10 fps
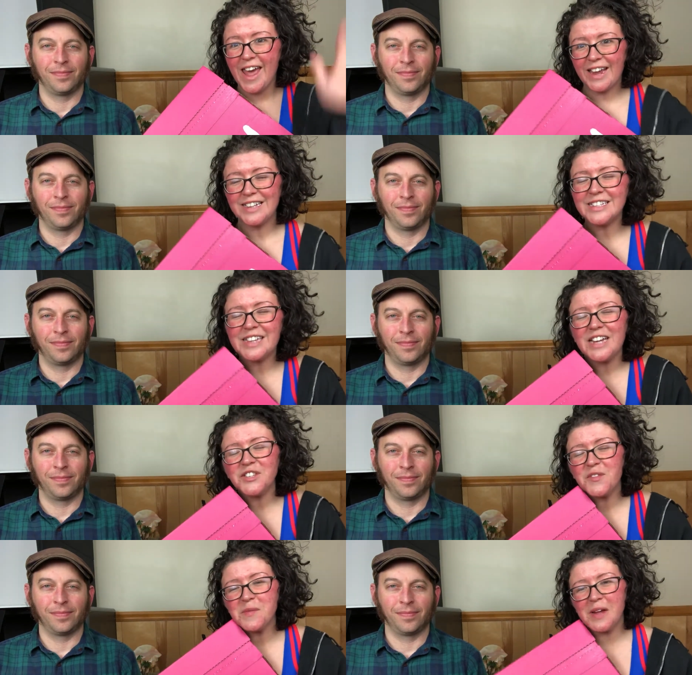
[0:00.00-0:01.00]
Speaker 1: Hey guys,
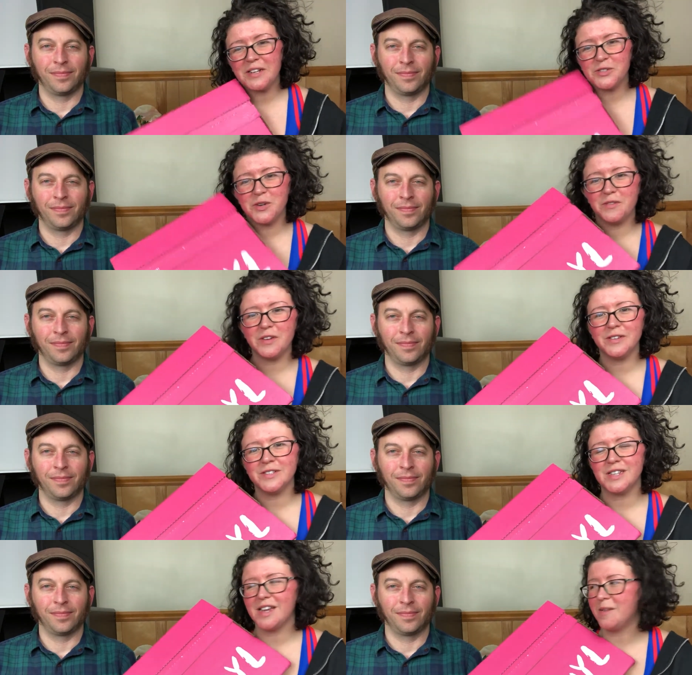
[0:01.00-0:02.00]
it's Asheli from Not a Tree
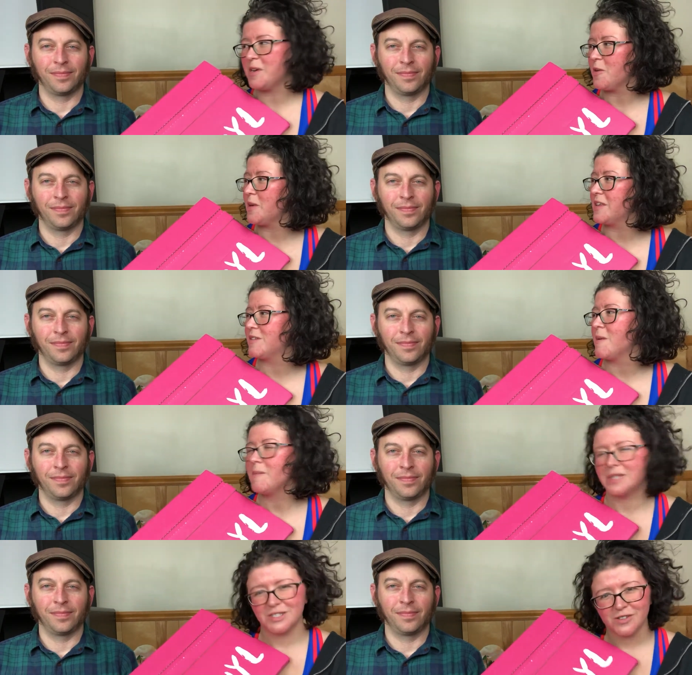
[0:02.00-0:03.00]
Reviews, and I'm here with
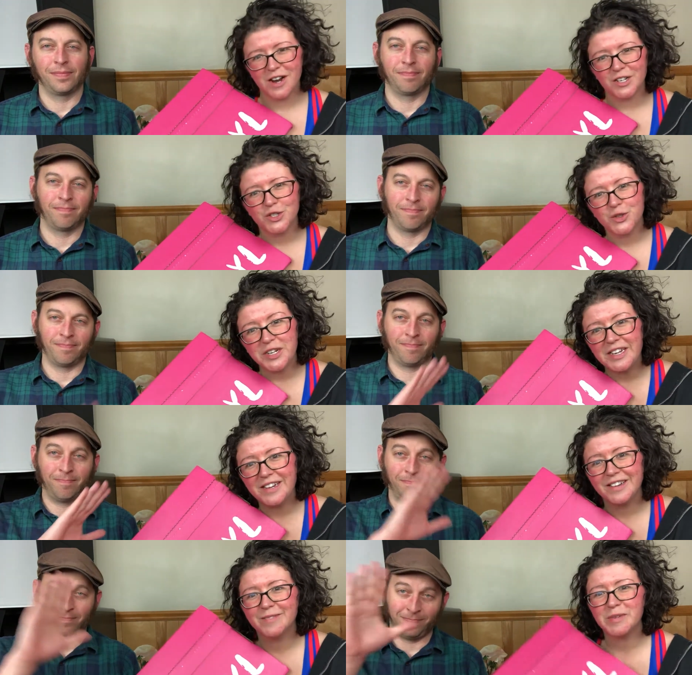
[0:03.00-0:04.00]
Mr. Not a
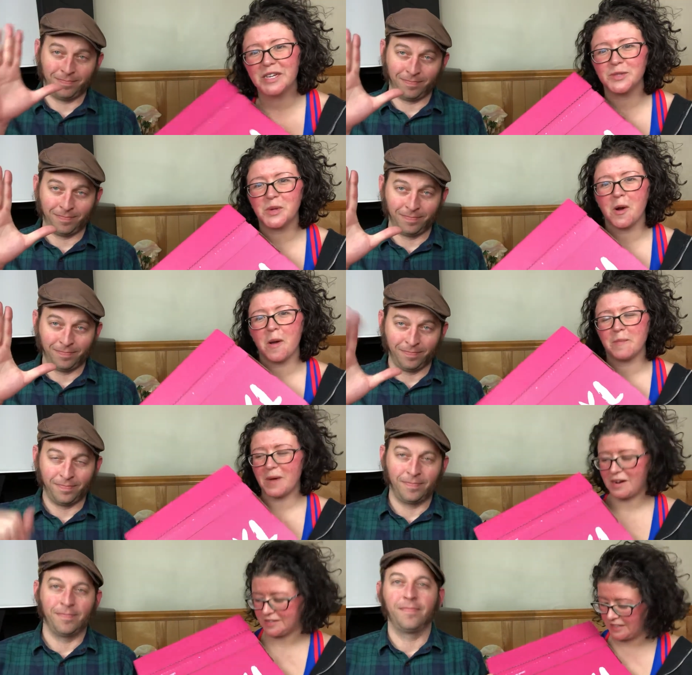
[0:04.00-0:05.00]
Tree because we are
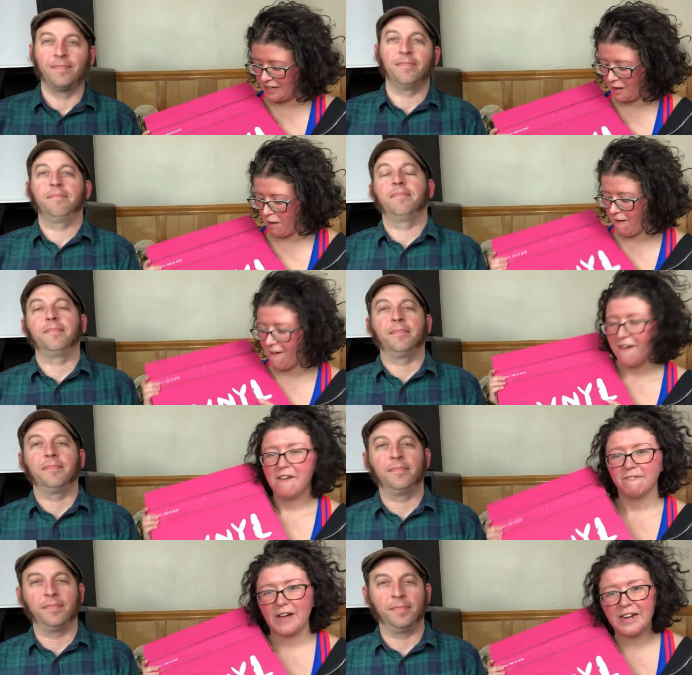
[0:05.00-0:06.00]
unboxing
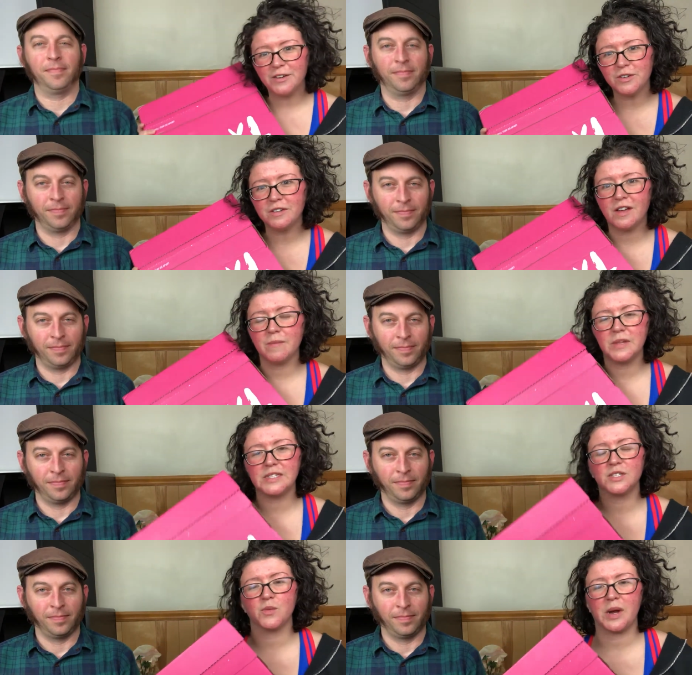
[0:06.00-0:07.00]
VNYL. Um,
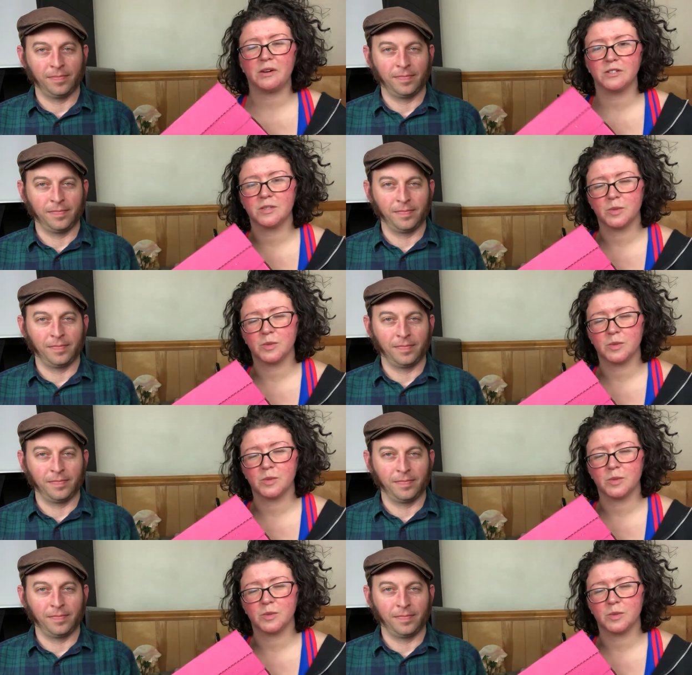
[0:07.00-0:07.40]
this is a record